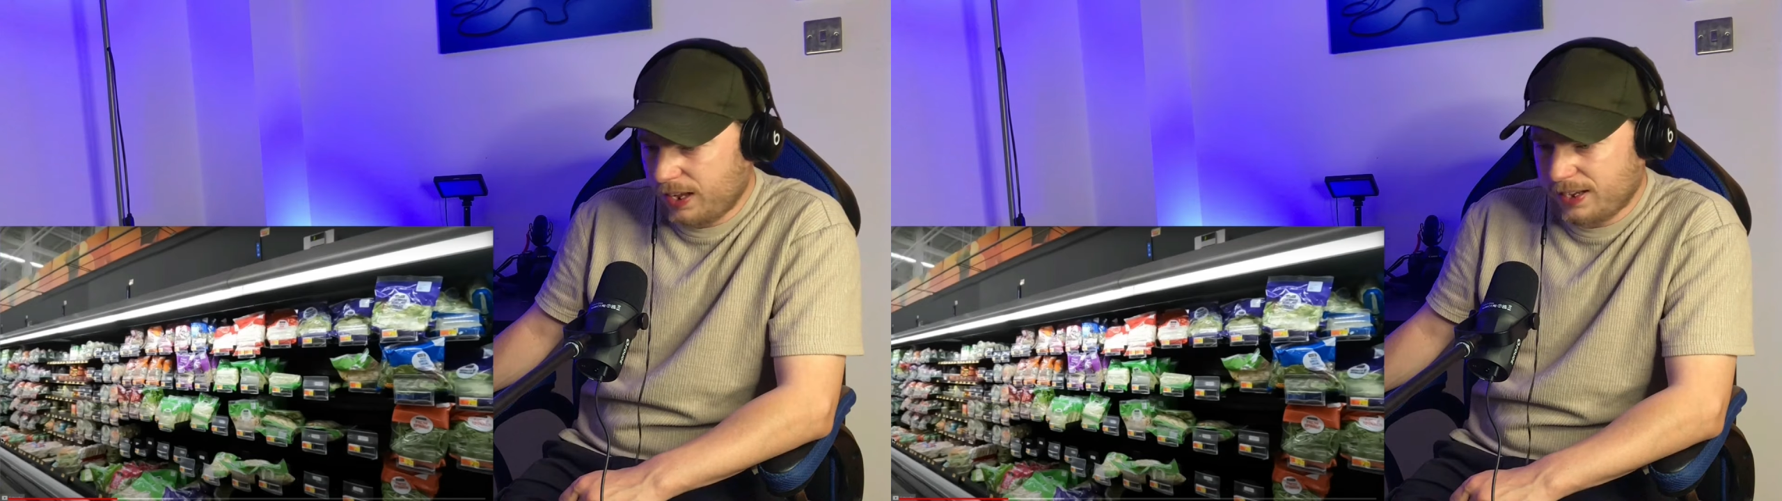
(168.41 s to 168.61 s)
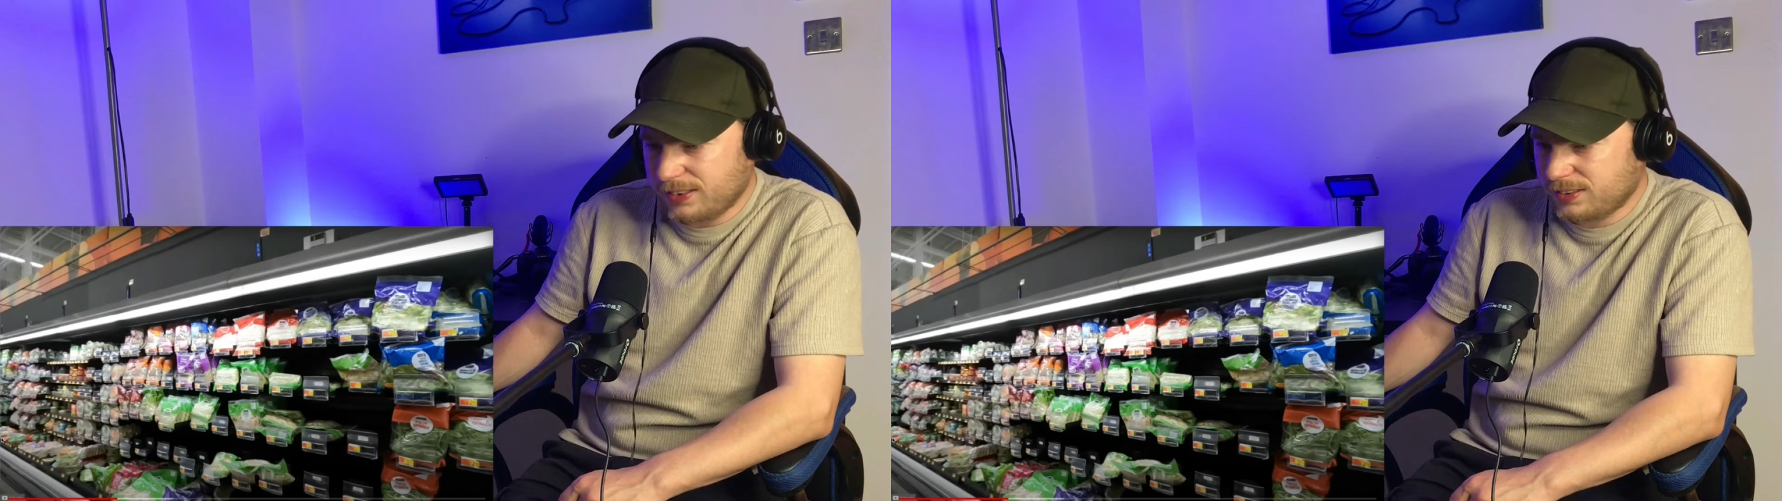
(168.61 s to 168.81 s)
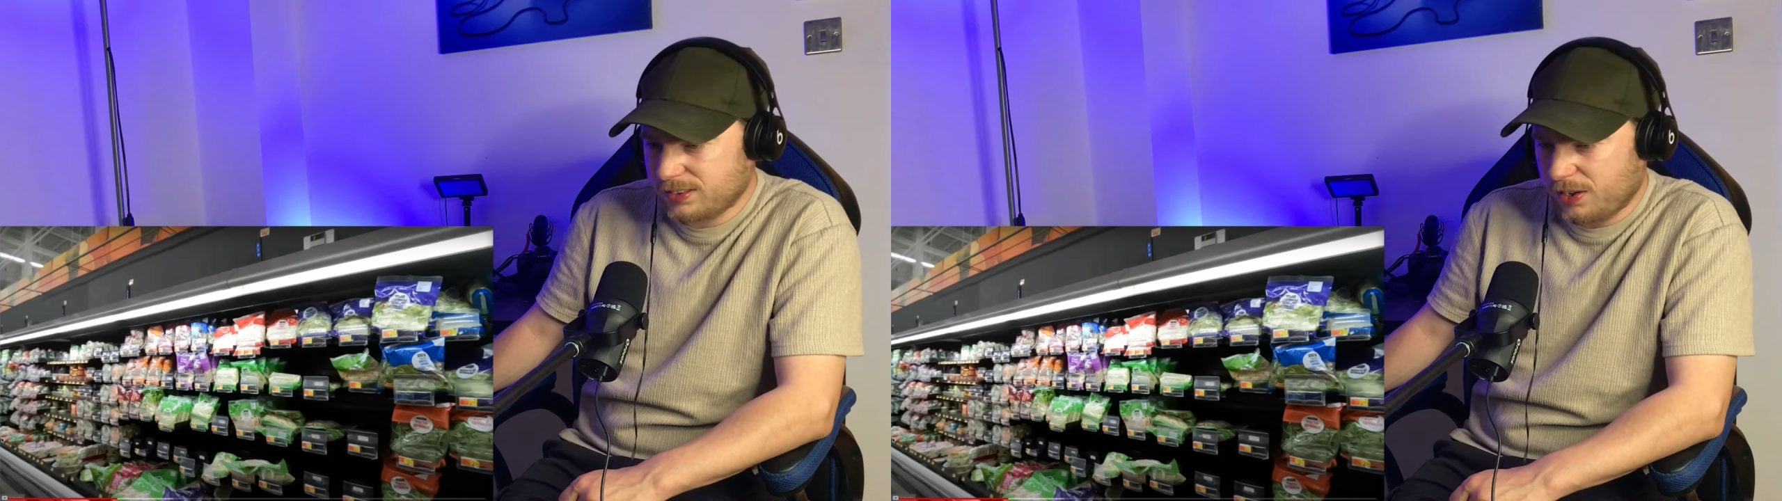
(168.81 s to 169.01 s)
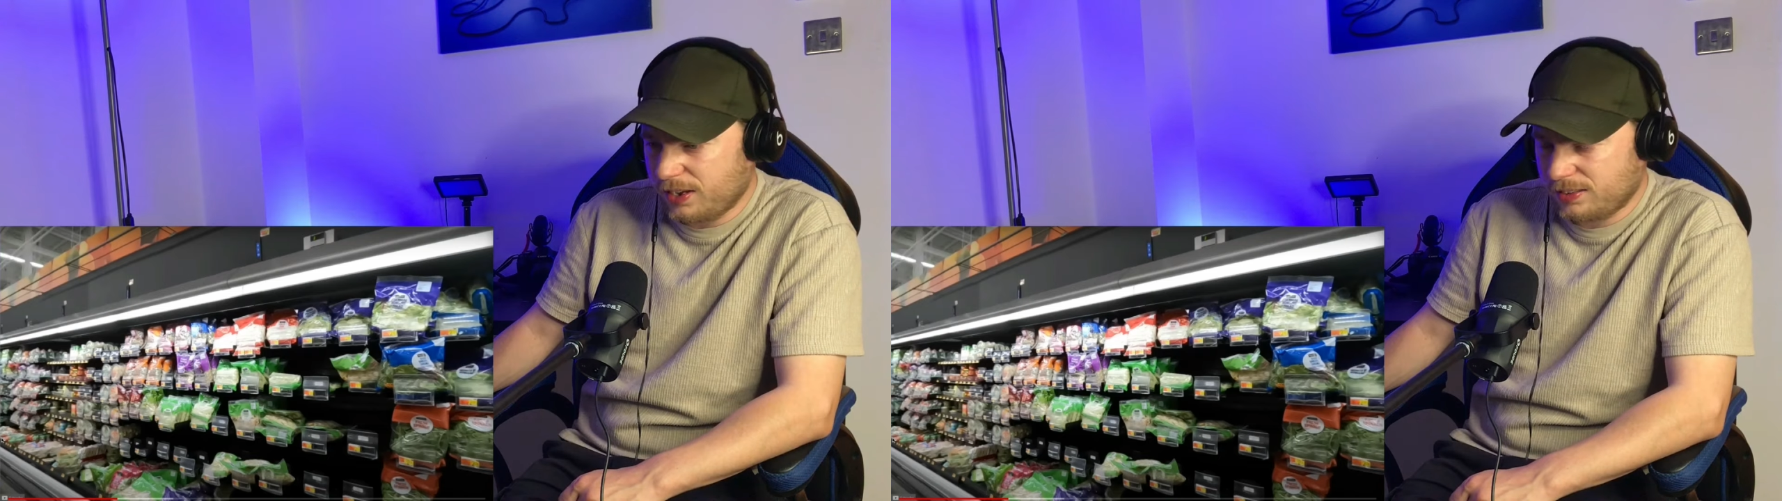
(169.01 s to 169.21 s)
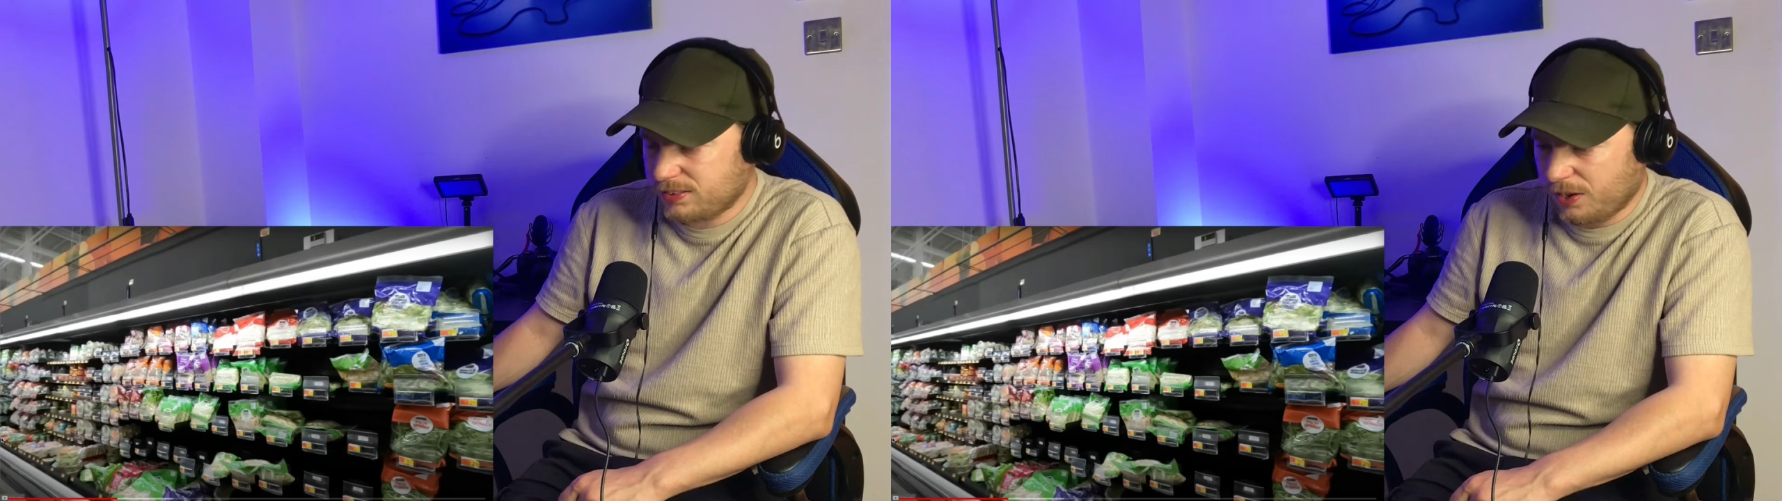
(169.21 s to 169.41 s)
that is
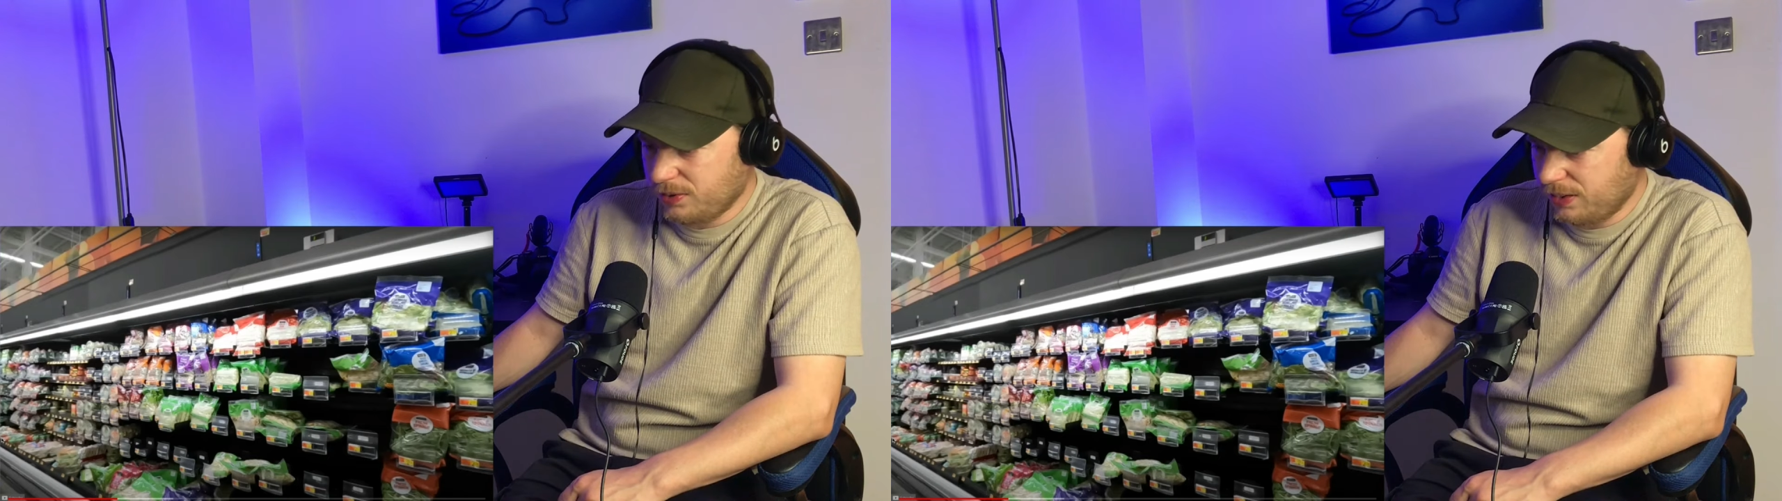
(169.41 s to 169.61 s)
so